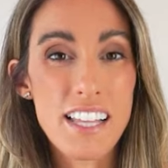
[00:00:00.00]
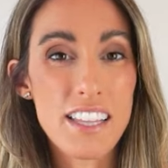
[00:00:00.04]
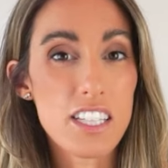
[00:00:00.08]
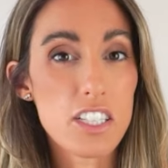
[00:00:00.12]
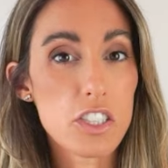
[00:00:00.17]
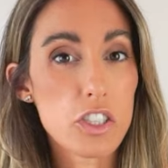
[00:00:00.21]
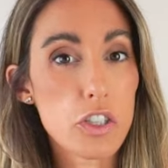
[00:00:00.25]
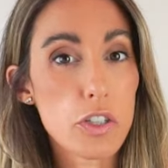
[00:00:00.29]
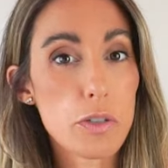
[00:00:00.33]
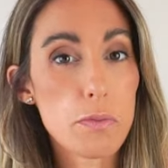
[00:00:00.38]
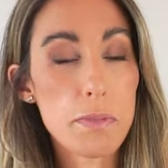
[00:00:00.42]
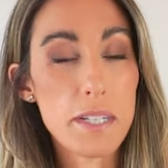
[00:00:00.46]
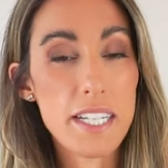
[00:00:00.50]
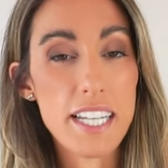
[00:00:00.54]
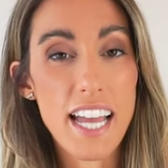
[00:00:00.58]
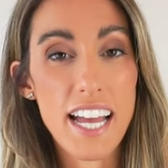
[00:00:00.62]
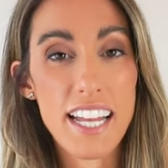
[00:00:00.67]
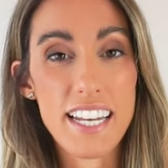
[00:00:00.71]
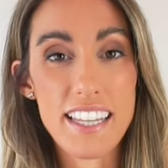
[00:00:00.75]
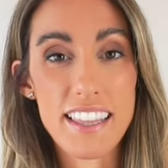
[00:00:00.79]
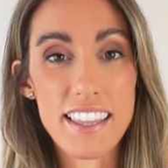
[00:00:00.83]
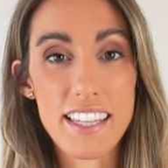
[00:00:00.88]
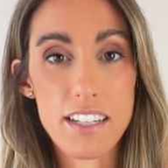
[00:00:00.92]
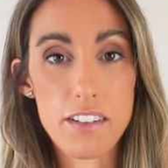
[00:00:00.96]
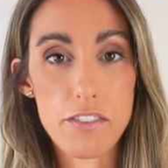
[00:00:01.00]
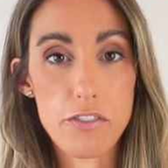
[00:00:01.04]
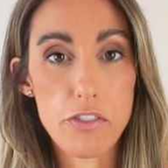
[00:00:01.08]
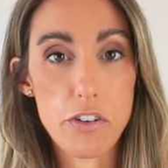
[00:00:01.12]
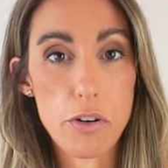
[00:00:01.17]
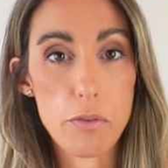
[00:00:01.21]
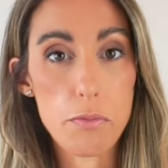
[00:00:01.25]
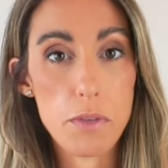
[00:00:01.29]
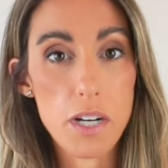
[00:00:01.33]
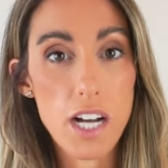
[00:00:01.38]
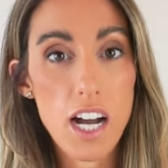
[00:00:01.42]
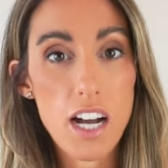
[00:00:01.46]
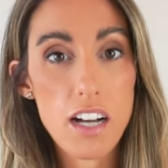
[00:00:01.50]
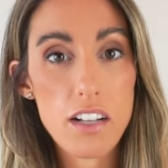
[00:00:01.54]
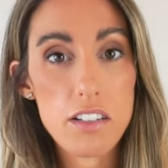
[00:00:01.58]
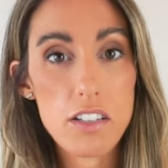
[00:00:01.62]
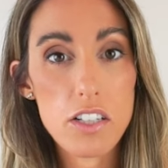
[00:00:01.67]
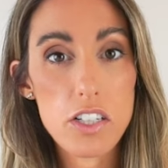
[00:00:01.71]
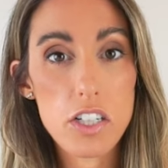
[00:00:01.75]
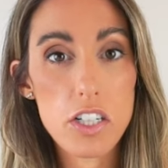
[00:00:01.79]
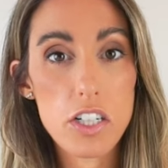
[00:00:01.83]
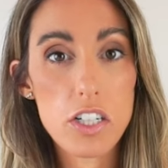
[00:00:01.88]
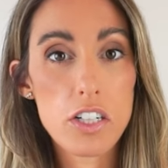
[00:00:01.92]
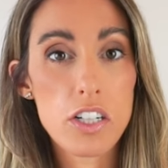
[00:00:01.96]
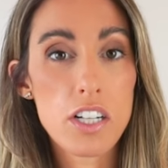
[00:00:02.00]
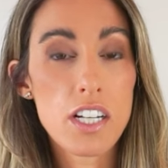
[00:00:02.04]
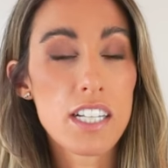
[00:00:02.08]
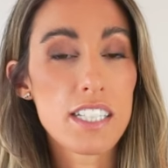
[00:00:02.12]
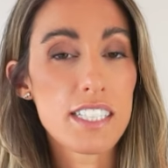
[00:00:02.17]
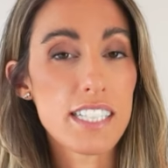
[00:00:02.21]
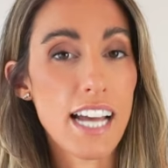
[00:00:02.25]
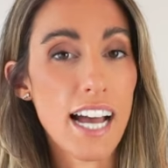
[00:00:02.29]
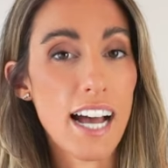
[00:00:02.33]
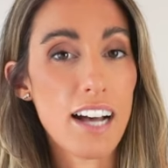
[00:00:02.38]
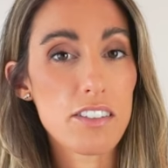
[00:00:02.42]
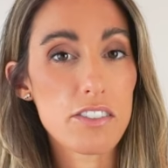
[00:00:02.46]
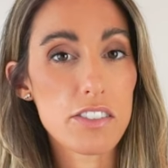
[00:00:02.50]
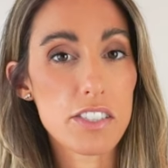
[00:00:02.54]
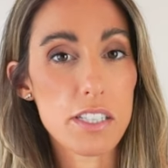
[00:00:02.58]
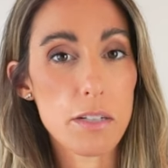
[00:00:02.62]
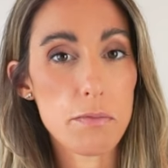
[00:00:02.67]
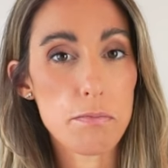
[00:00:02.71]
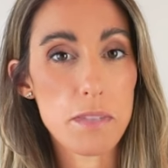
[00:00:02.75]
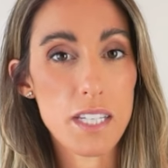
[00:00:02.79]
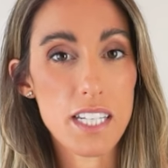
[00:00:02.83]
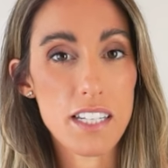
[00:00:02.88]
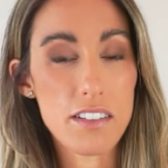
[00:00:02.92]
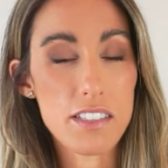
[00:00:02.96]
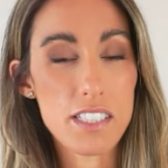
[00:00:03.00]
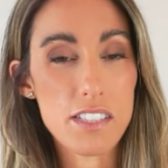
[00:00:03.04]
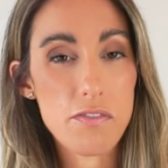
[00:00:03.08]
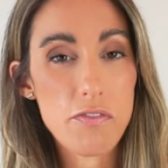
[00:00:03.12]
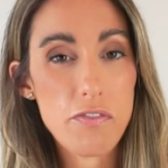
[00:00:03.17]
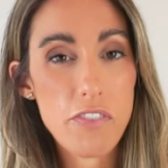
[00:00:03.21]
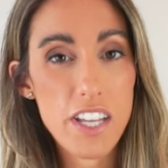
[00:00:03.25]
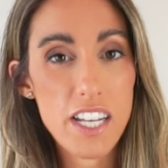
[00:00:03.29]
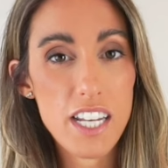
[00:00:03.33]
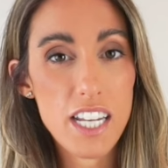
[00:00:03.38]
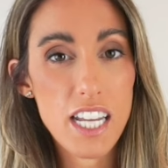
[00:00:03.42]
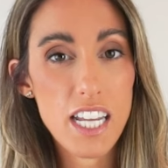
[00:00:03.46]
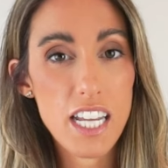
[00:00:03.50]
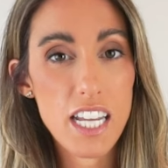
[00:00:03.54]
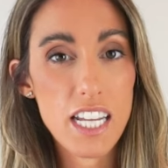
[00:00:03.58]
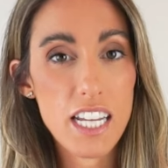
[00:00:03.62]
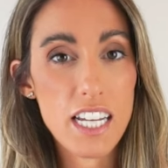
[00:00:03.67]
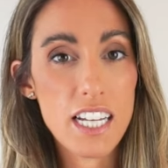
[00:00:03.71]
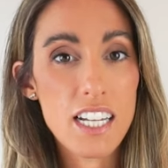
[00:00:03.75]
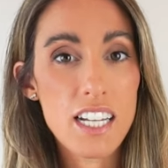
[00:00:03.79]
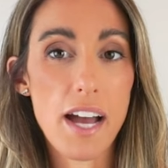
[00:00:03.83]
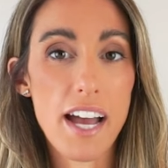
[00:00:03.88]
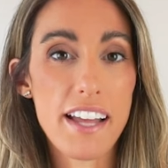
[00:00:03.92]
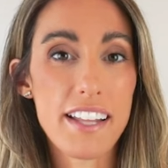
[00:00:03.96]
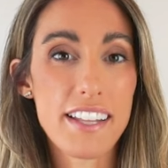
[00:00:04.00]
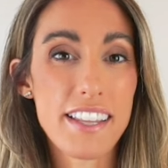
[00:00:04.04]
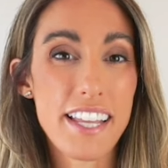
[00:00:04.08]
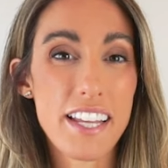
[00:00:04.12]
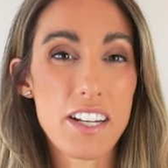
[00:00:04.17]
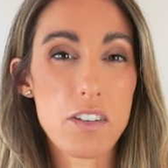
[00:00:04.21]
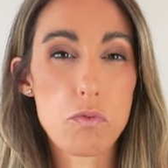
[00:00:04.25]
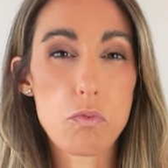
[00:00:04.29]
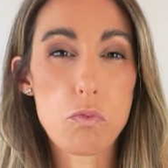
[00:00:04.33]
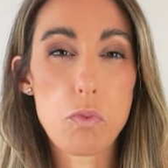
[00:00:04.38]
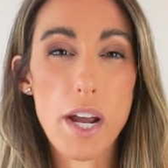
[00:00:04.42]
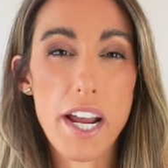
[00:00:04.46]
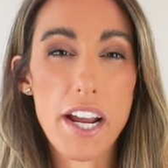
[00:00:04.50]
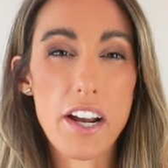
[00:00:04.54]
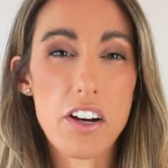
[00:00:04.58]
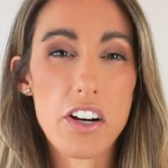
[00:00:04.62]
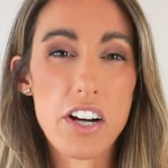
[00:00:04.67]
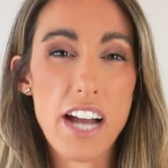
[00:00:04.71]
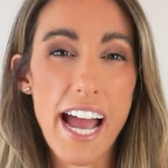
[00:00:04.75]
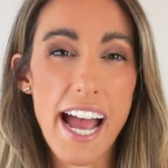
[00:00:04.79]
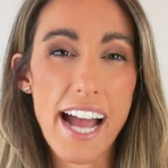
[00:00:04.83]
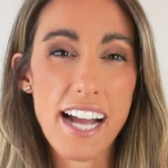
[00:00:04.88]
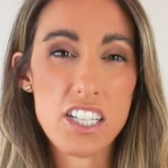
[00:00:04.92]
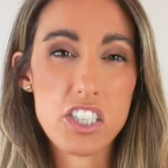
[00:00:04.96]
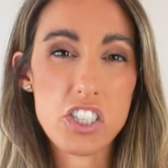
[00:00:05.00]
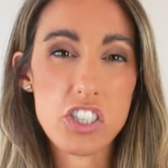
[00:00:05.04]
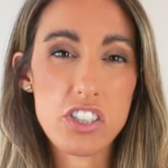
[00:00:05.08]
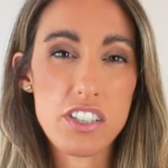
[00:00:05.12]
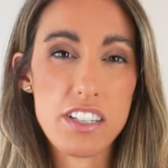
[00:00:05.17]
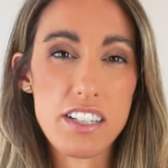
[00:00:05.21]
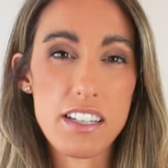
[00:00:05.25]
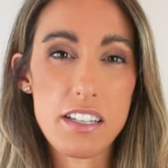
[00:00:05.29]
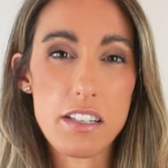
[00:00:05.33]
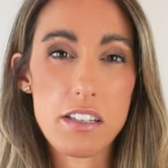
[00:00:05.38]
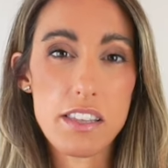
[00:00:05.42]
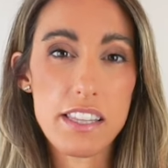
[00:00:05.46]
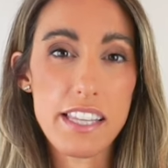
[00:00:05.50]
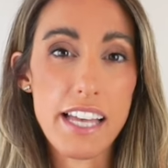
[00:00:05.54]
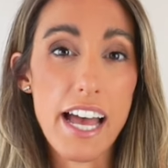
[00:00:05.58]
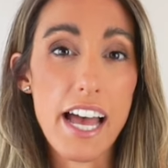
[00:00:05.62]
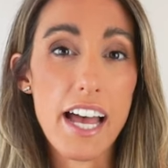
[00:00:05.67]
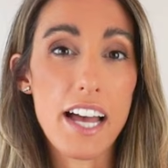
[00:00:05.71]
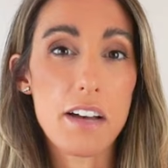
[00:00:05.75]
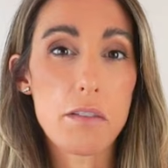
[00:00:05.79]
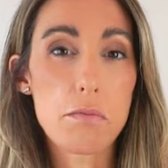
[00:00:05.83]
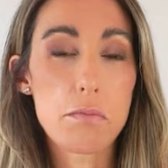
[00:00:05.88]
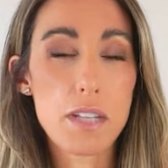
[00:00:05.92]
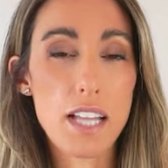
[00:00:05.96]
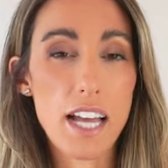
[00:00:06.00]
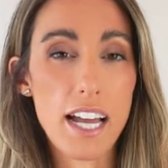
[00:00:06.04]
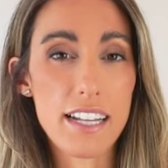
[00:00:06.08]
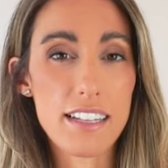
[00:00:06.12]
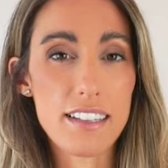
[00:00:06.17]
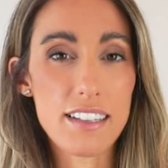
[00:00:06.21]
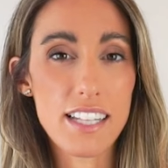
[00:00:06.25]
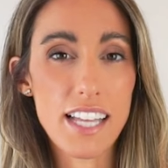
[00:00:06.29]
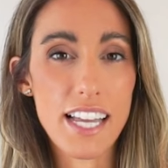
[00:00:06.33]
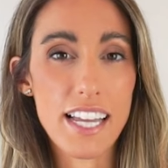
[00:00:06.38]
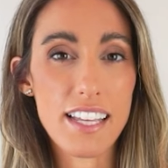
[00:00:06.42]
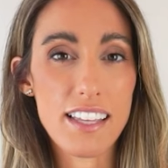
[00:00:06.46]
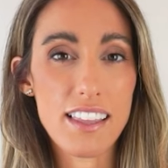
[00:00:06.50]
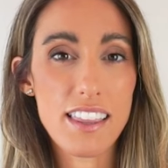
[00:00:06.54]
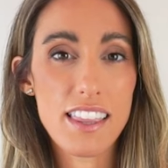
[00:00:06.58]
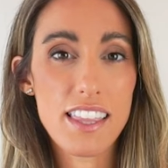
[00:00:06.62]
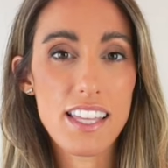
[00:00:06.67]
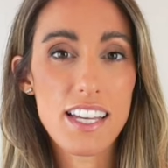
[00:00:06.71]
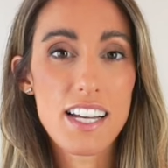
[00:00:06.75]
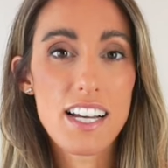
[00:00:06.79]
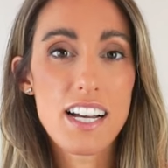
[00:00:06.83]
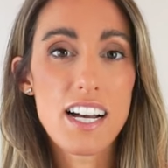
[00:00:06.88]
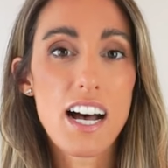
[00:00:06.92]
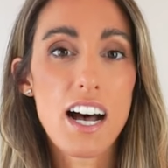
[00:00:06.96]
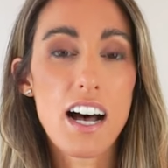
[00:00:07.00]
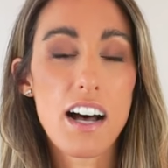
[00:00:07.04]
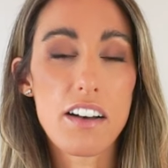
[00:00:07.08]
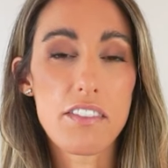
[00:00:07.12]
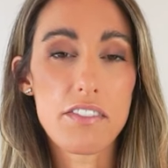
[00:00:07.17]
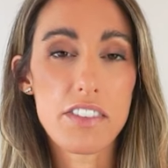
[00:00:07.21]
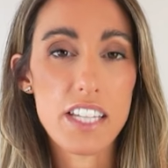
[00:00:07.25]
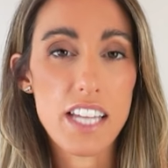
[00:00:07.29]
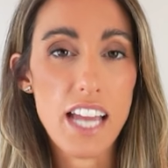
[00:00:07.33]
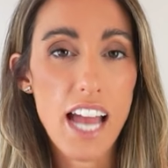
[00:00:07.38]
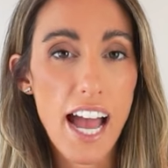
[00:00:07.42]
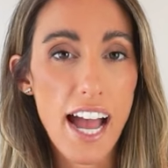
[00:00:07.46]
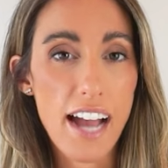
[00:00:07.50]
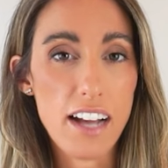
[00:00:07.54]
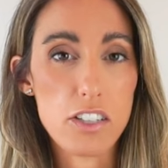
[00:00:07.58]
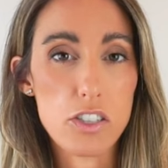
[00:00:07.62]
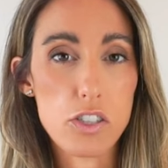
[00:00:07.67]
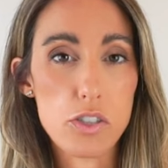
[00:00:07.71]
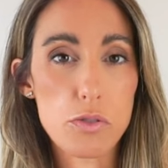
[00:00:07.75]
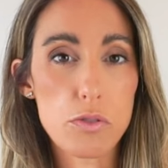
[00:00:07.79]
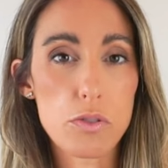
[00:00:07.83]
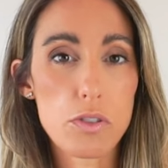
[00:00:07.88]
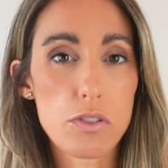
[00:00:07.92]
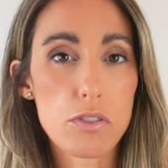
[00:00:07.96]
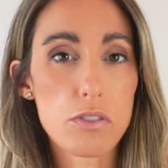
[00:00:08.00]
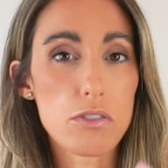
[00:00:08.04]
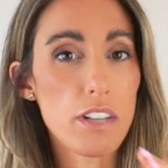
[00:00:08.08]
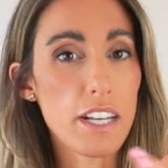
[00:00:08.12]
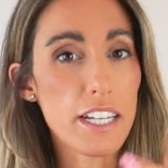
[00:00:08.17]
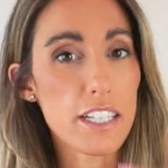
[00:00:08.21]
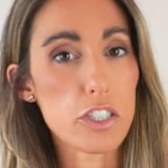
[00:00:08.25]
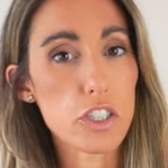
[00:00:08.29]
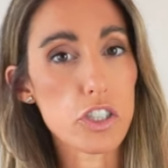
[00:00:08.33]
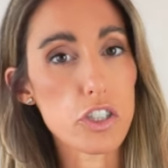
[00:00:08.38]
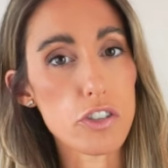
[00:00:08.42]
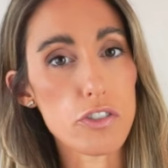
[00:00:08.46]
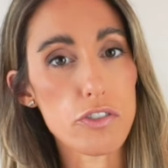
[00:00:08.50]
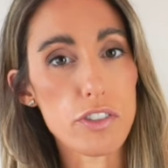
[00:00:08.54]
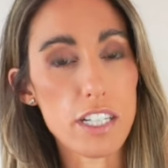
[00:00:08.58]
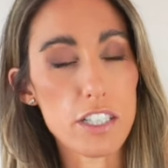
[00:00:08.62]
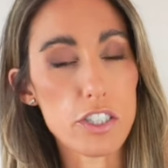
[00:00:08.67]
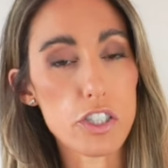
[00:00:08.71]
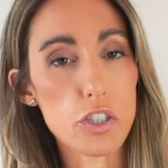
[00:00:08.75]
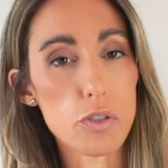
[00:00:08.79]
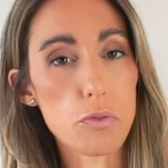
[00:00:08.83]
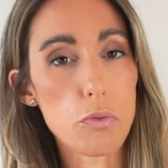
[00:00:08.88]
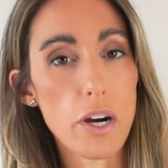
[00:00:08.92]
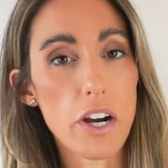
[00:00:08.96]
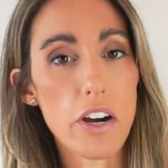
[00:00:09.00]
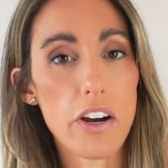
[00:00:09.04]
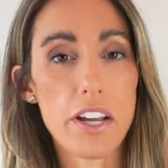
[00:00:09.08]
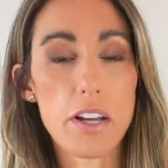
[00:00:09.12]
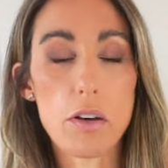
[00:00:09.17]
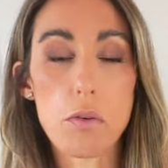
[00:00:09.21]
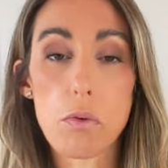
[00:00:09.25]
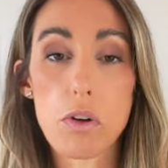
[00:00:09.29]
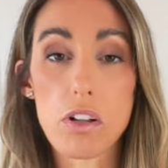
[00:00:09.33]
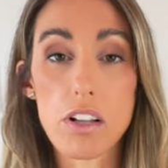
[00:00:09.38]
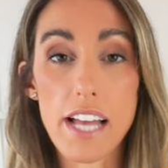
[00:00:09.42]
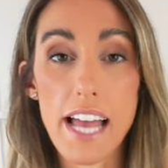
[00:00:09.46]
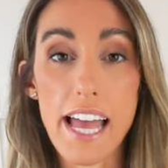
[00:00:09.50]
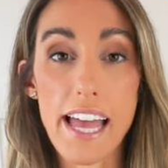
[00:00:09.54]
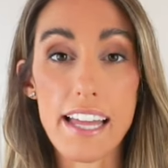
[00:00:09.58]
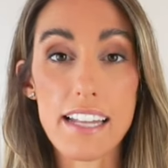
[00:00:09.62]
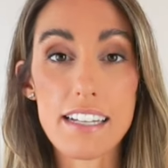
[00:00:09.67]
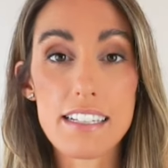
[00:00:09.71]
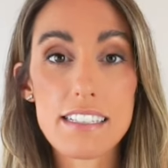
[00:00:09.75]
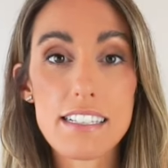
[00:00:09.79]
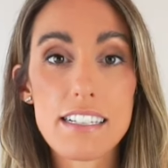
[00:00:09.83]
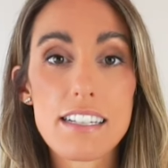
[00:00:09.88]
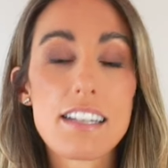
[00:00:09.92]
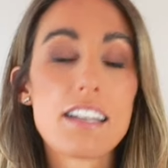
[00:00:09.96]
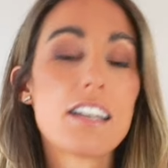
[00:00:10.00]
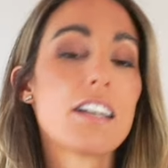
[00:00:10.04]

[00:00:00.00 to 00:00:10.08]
This could be anything from color to how something's fitting, and then where actually the hemline length of the actual shirt that you're wearing will end.